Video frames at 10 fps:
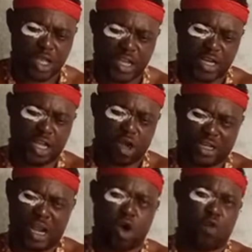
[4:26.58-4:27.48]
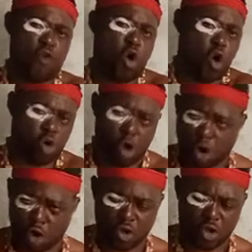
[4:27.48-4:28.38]
in the order of all
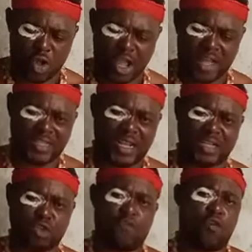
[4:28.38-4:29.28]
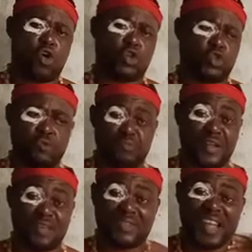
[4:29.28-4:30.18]
rock, and that of all
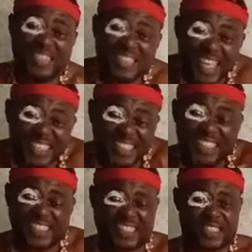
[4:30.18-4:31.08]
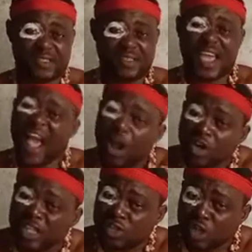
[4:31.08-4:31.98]
supreme that exists
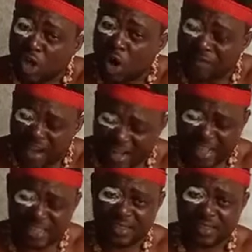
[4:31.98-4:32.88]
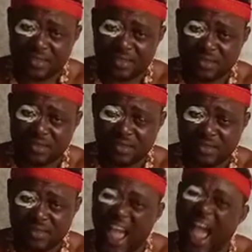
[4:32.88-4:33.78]
according to the governing
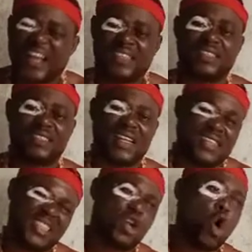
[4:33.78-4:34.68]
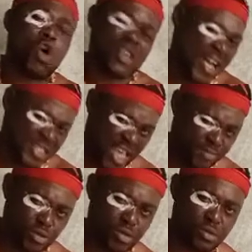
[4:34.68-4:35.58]
act that God has
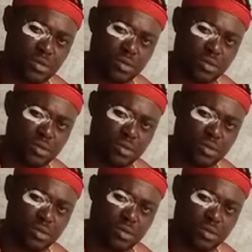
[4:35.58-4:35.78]
kept.